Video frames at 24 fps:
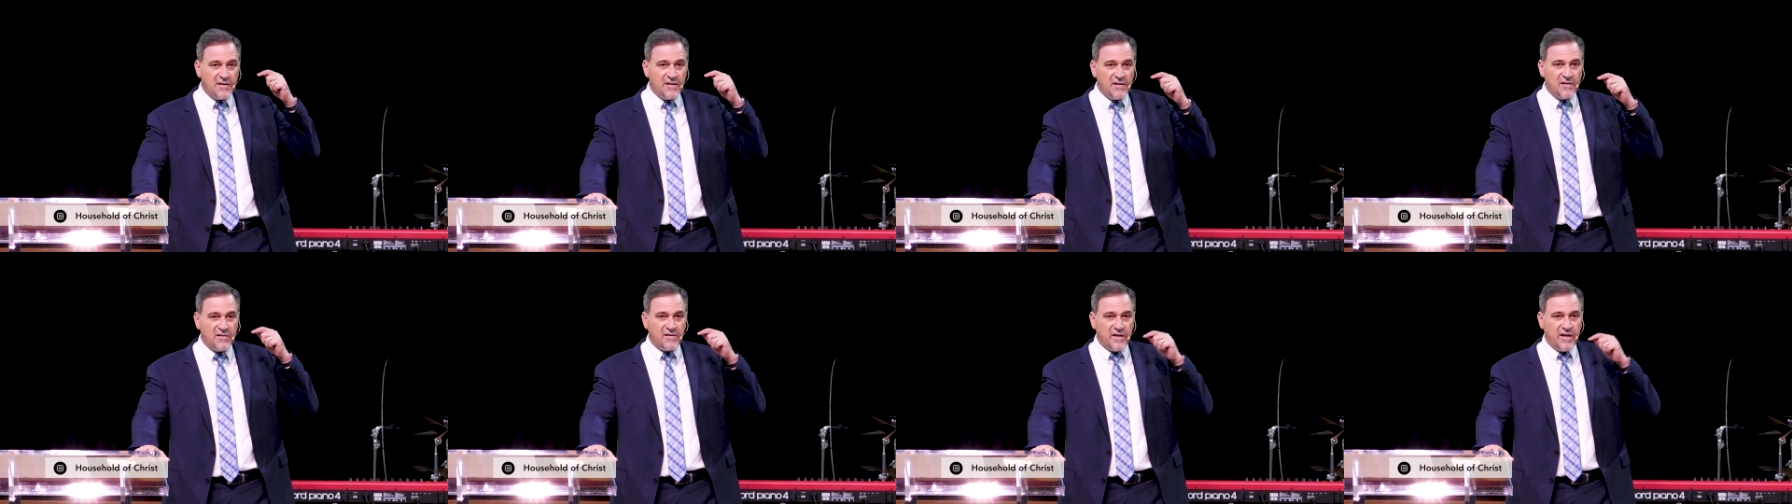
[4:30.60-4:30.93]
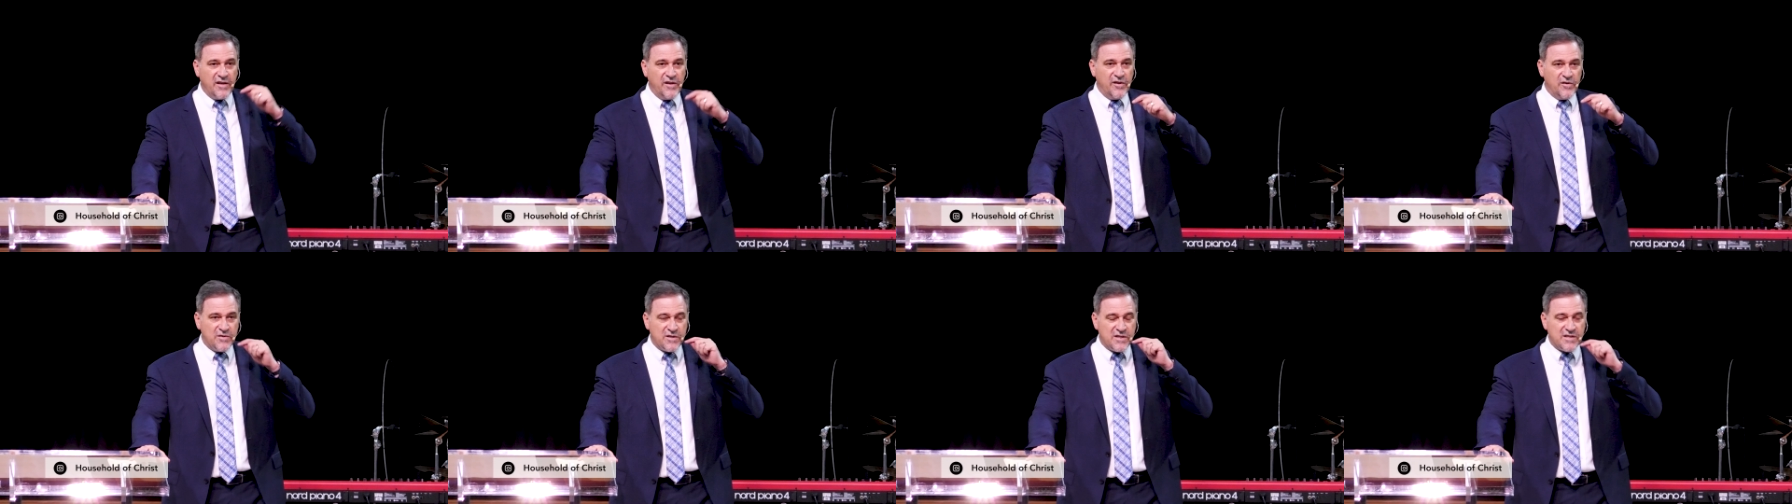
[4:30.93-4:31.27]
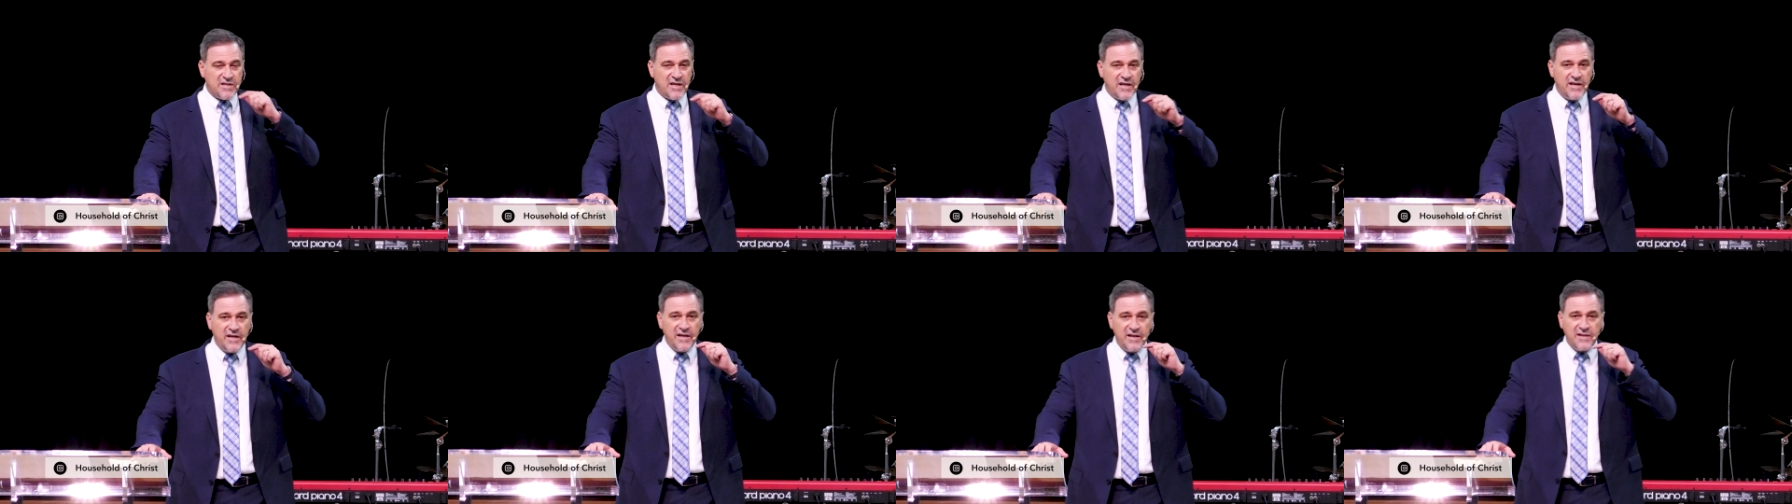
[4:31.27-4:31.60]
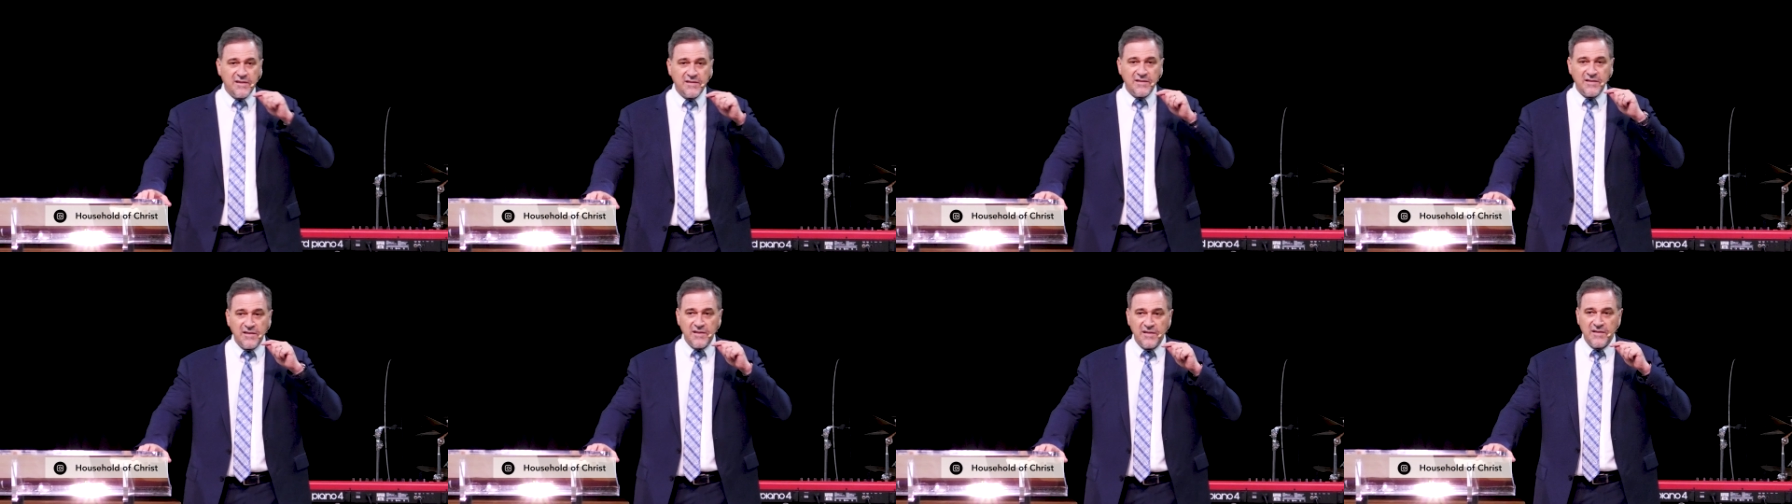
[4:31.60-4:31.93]
then you say
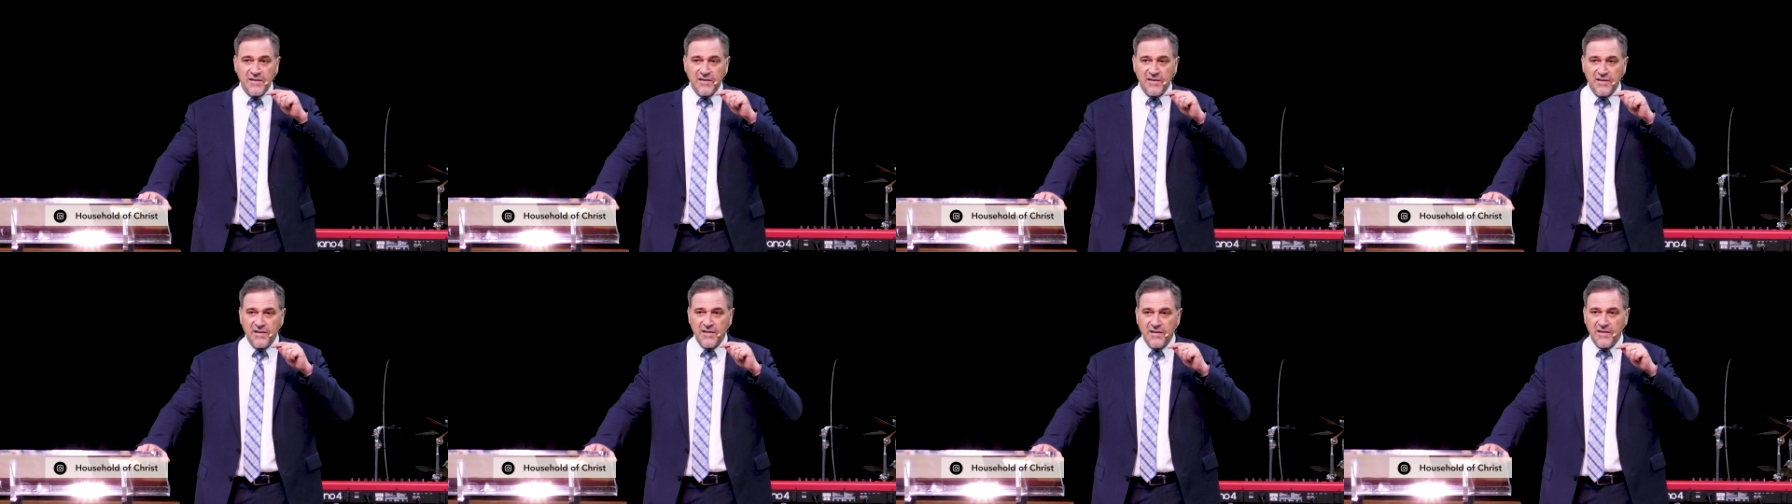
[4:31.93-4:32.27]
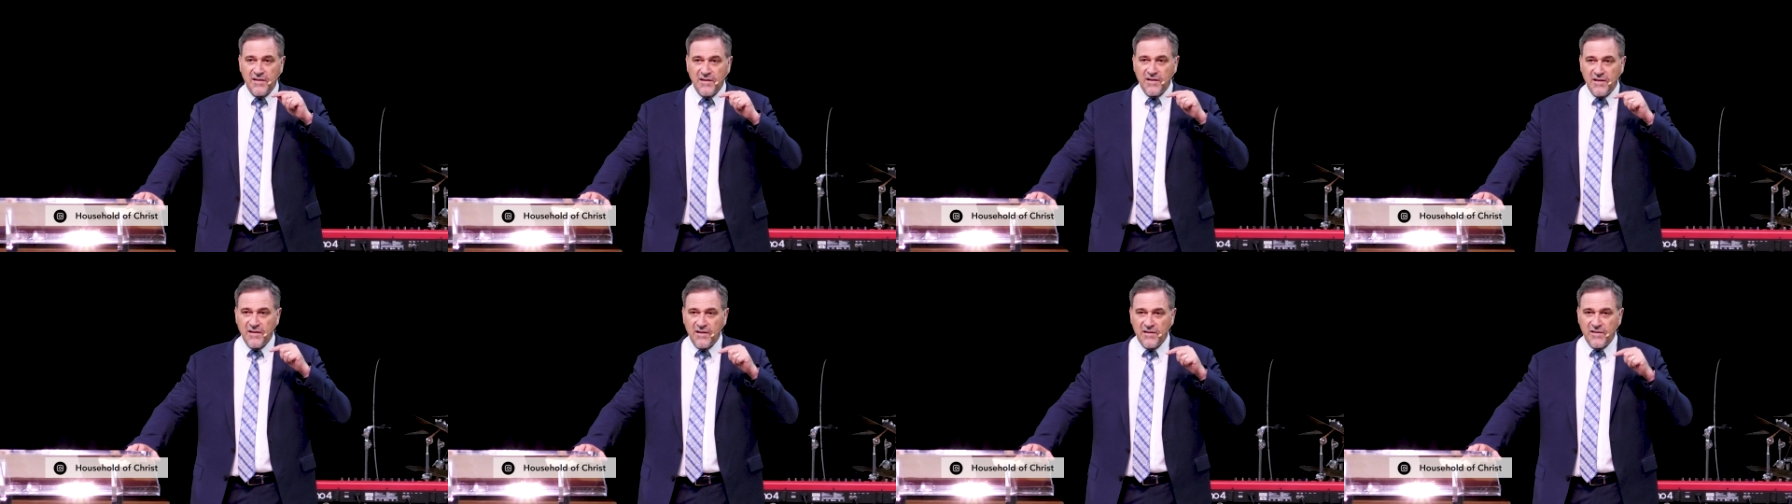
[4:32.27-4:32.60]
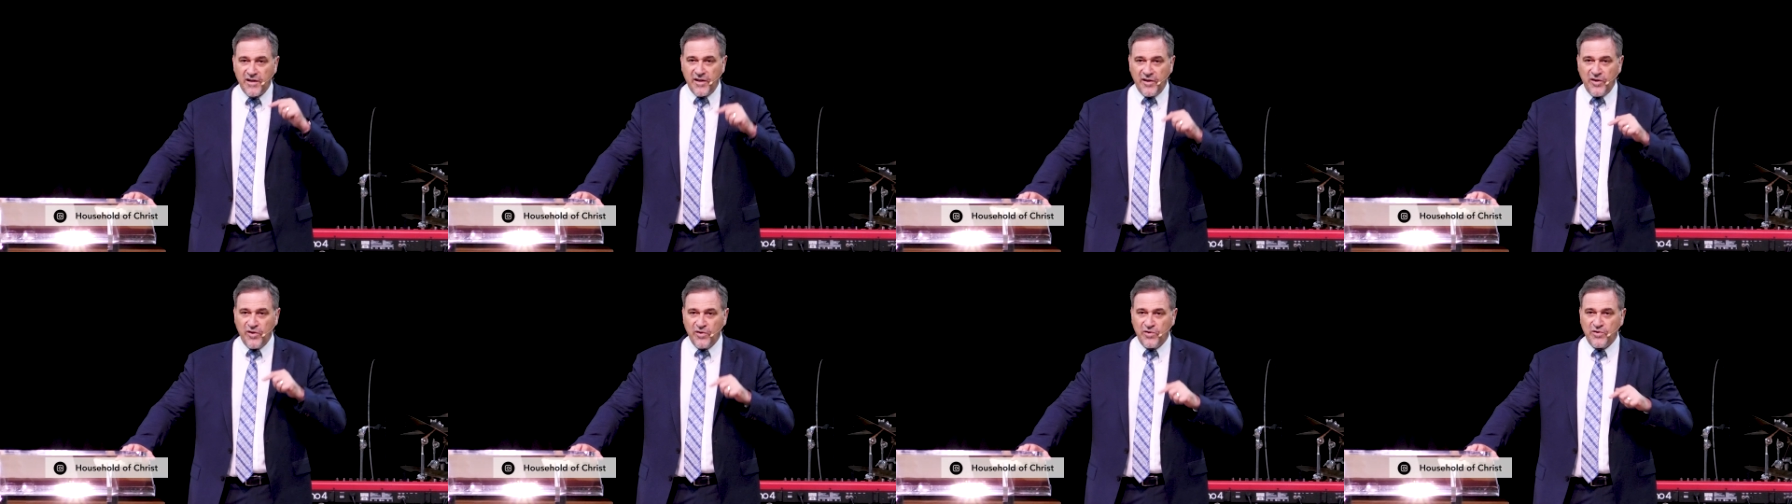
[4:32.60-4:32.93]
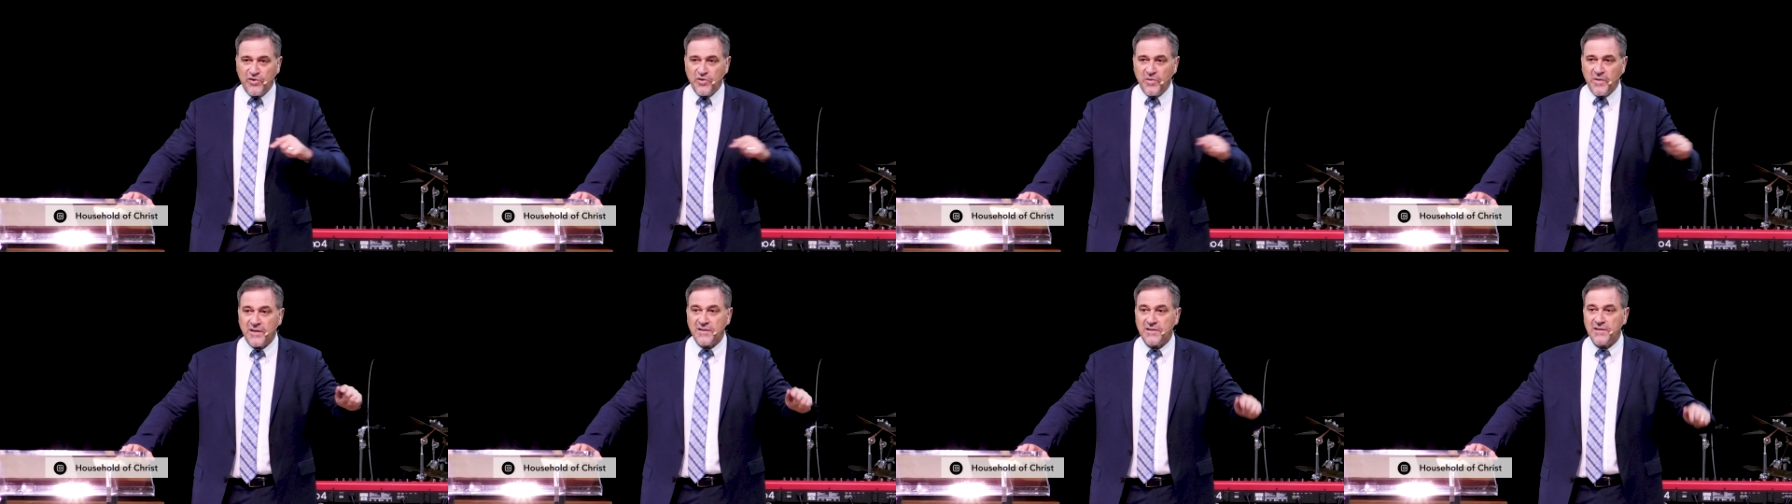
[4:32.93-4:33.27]
it, then you
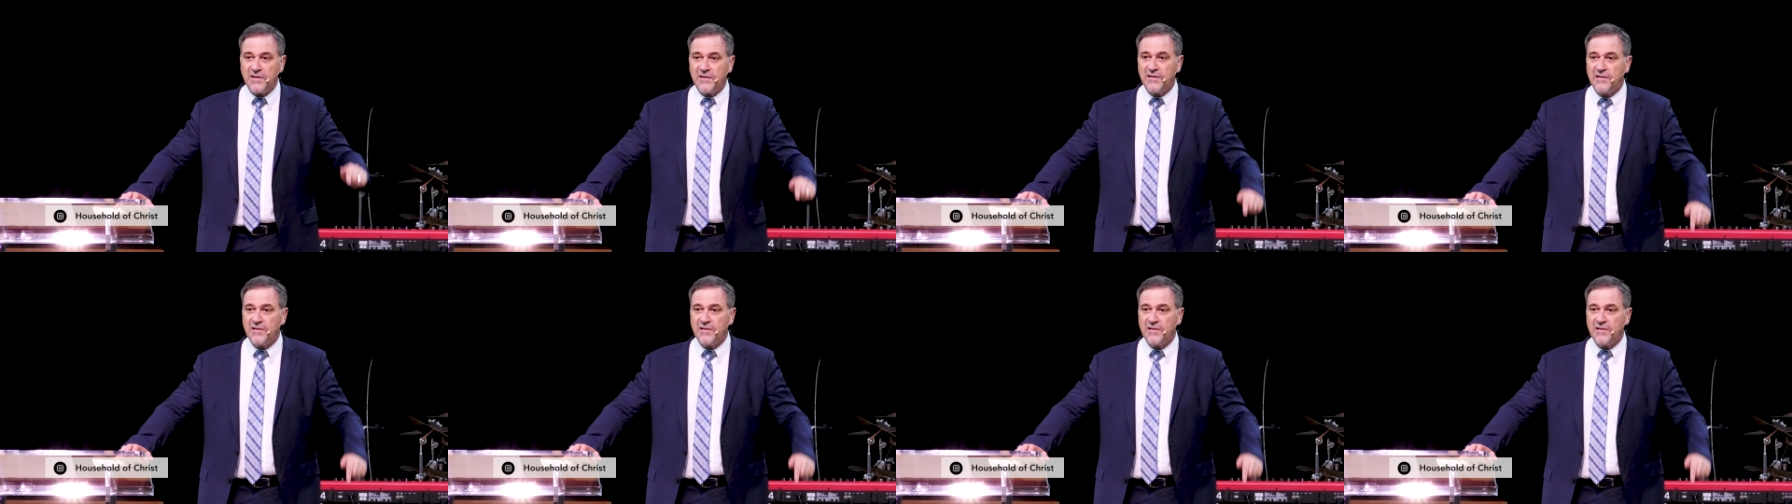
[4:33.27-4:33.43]
do it.